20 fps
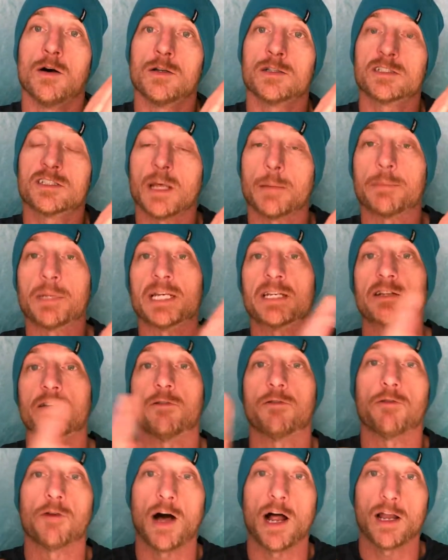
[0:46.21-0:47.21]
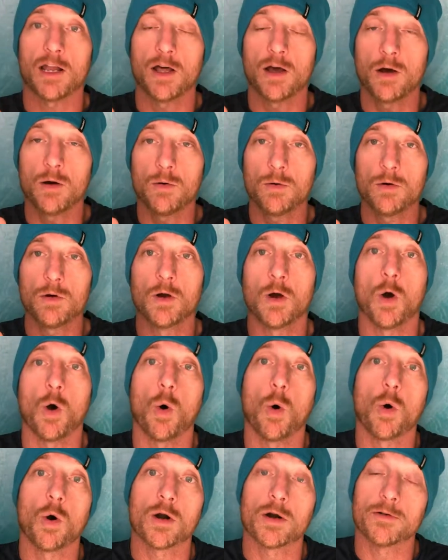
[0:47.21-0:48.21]
something to follow
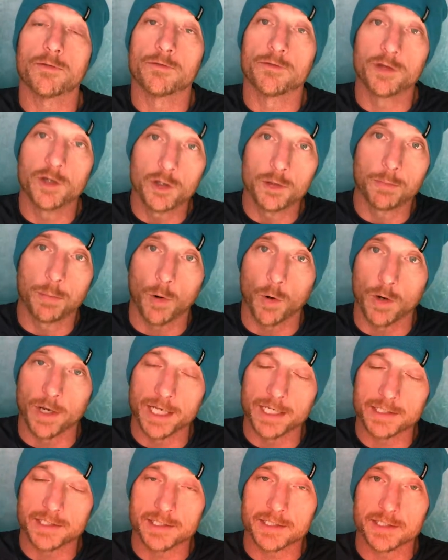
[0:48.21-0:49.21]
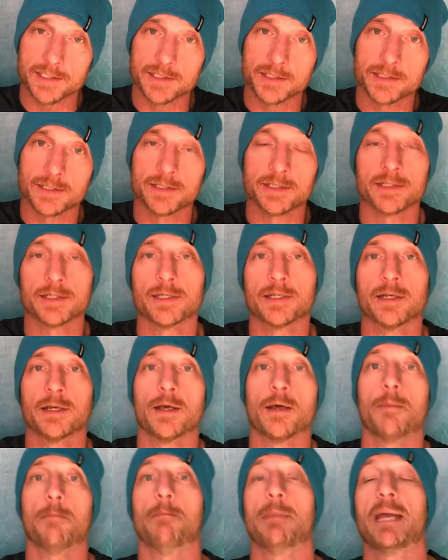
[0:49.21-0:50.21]
or a viewpoint,
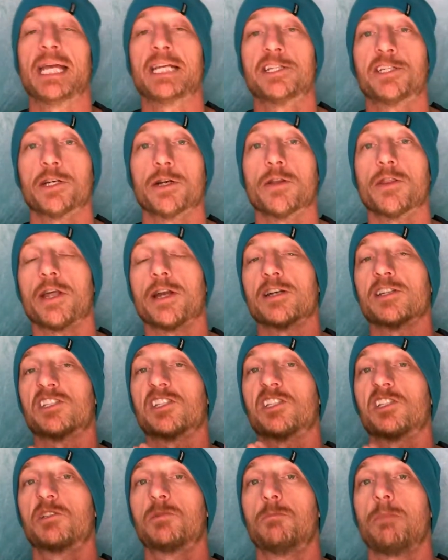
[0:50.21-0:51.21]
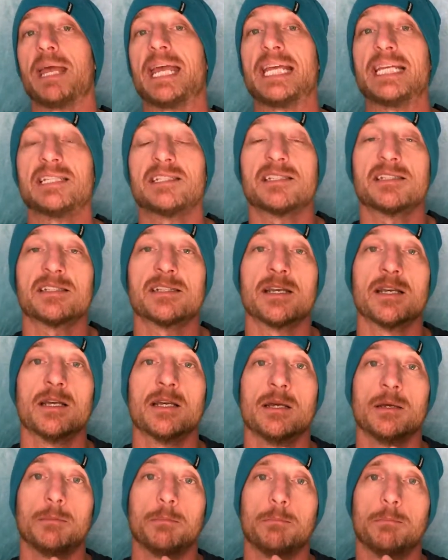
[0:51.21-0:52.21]
make sure there's space
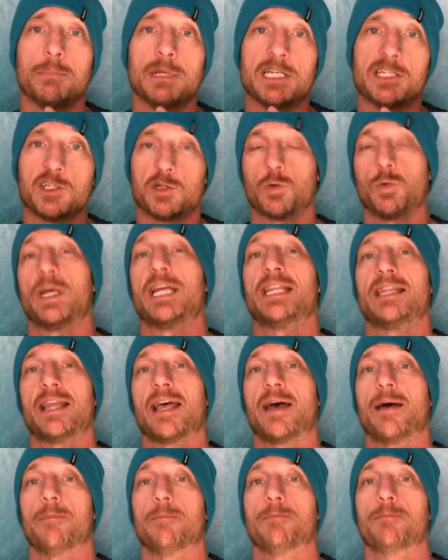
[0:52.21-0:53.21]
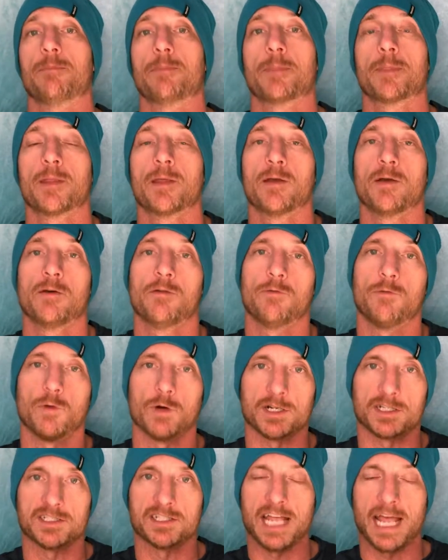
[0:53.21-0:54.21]
between them. For
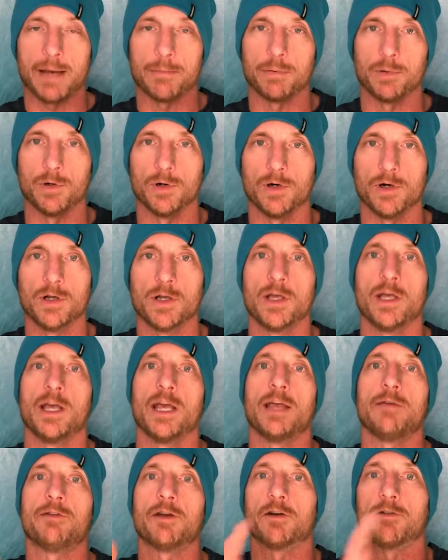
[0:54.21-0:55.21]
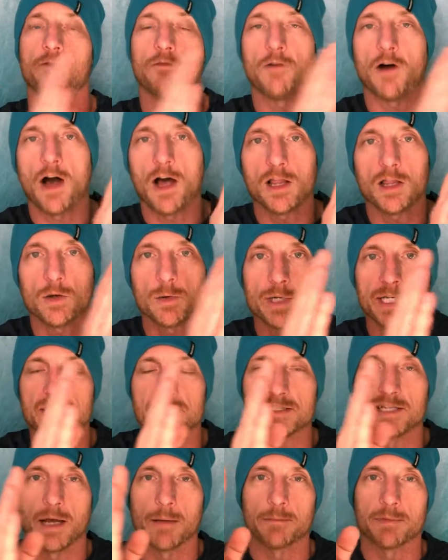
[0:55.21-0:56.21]
example, if you're following
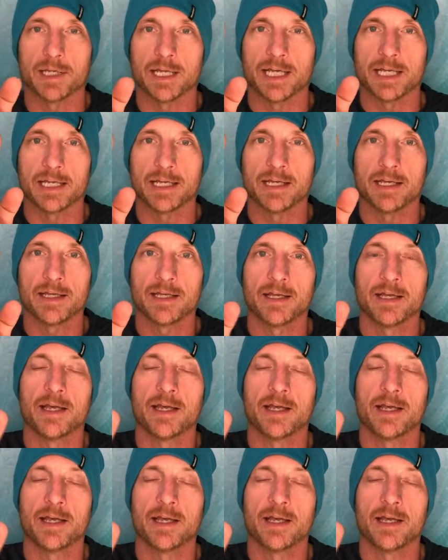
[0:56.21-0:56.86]
something,